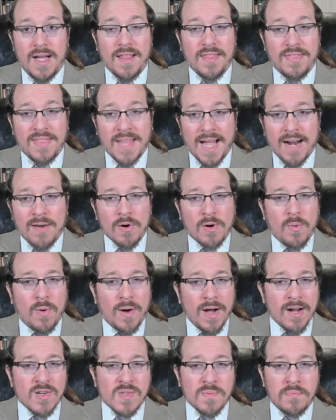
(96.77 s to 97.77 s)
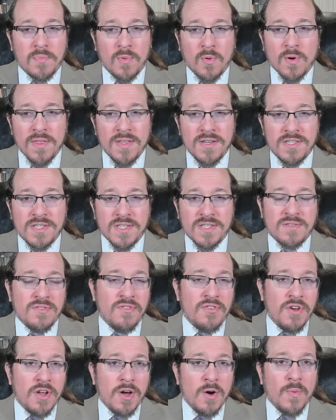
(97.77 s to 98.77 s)
That requires more than just
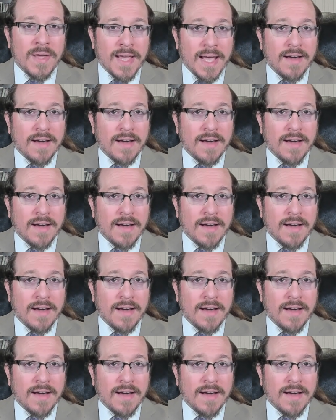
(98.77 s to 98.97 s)
knowing